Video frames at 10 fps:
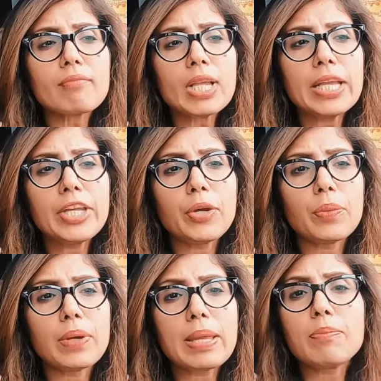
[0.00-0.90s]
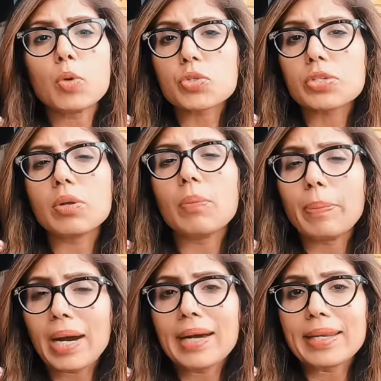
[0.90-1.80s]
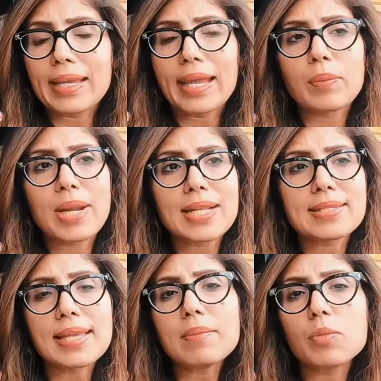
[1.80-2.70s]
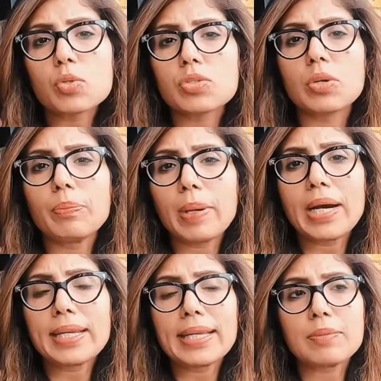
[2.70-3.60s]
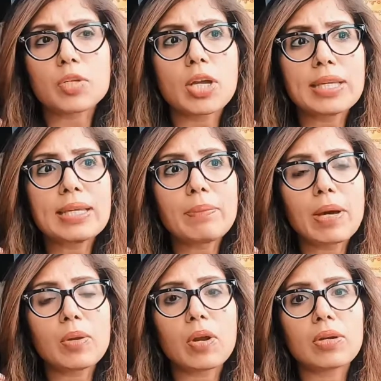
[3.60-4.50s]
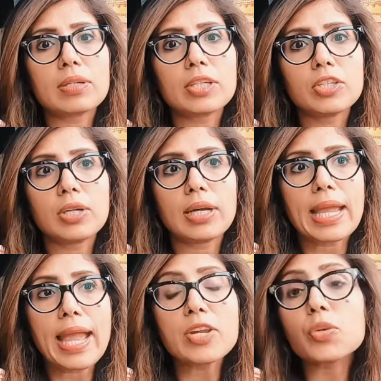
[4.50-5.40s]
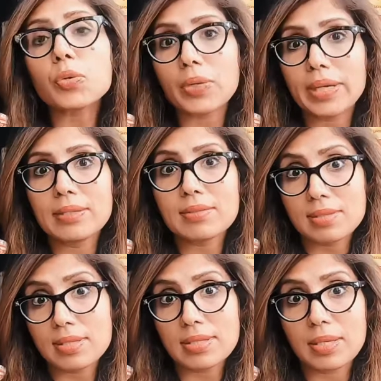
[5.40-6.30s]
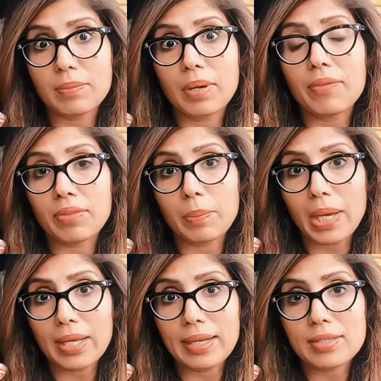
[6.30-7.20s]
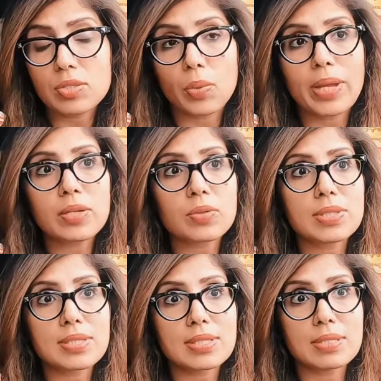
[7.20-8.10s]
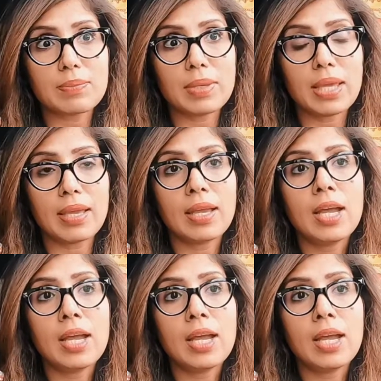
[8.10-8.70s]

emotional body. And when I say emotional body, I'm talking about our endocrine system of the body. So endocrine system being,